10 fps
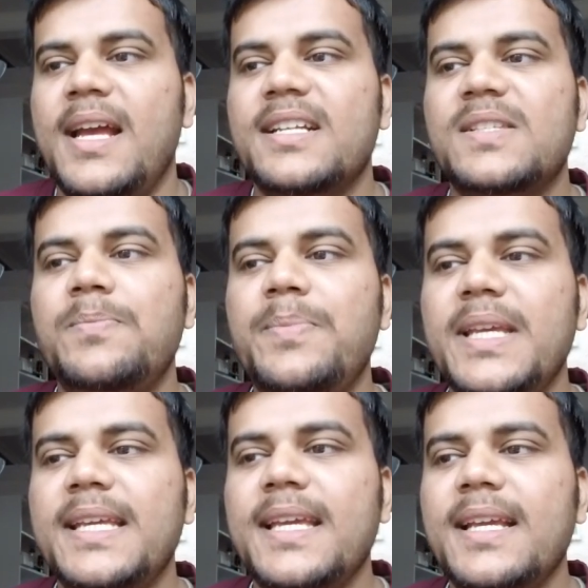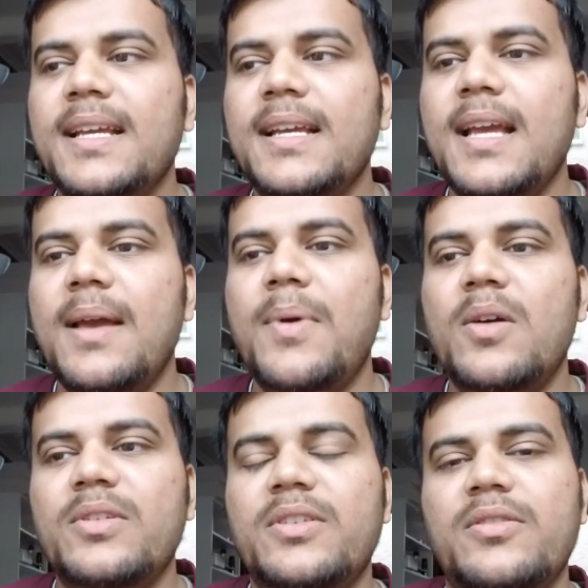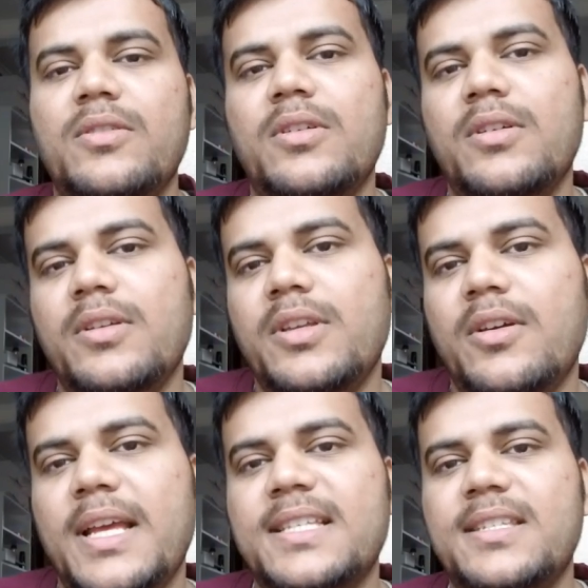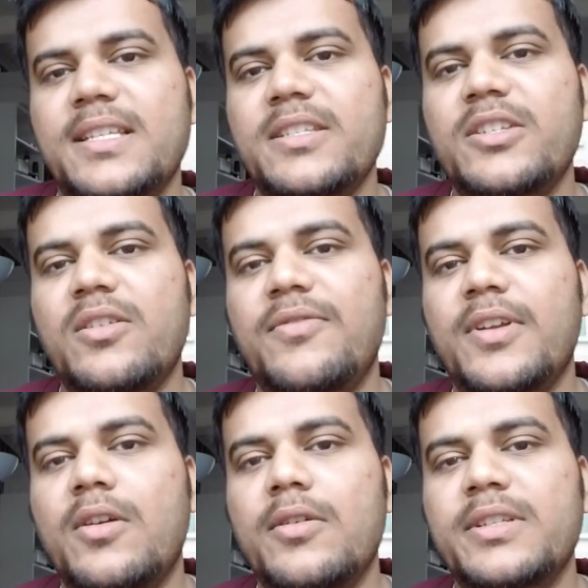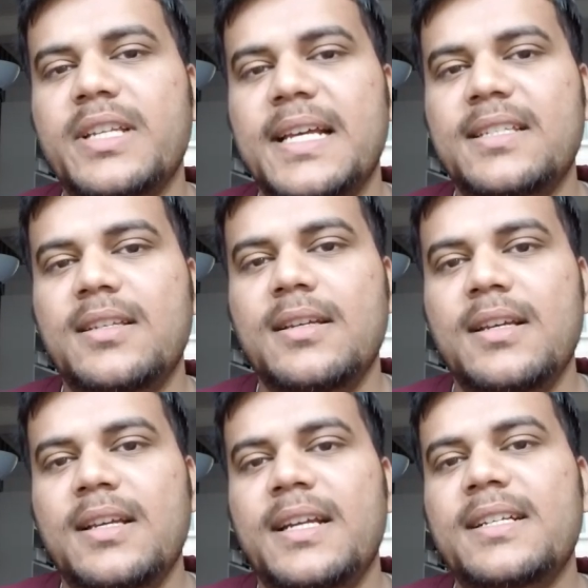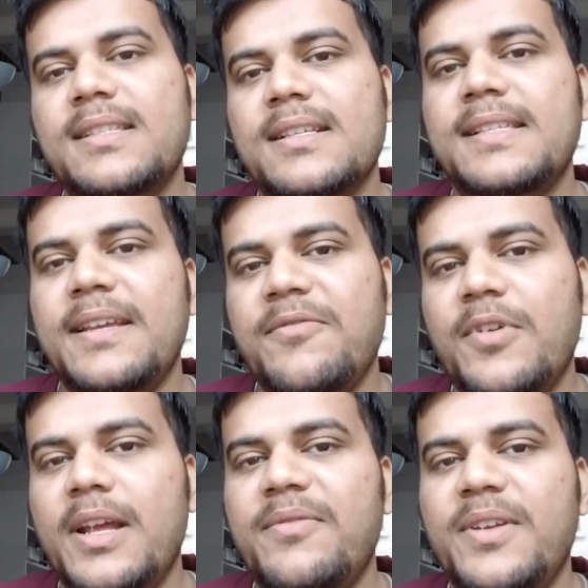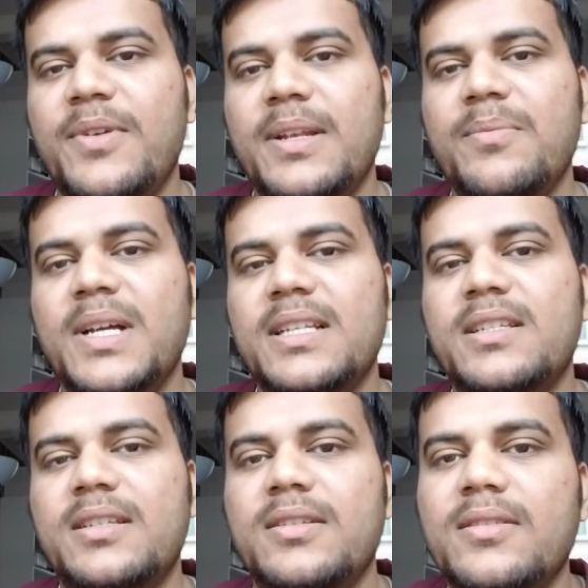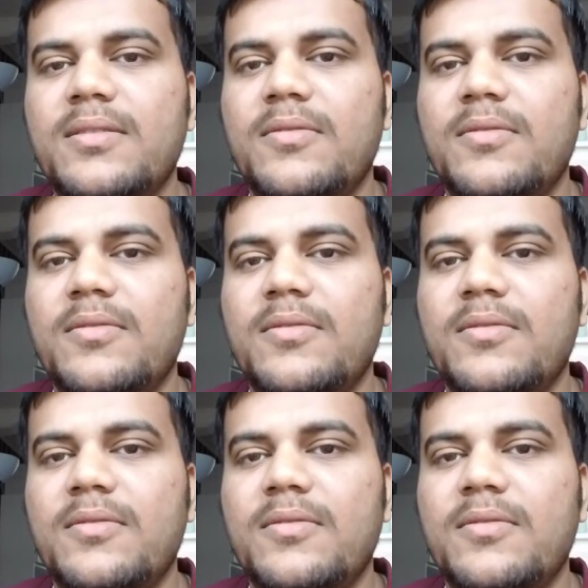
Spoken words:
And speaking about your extension of your contract, it's the same for everyone, but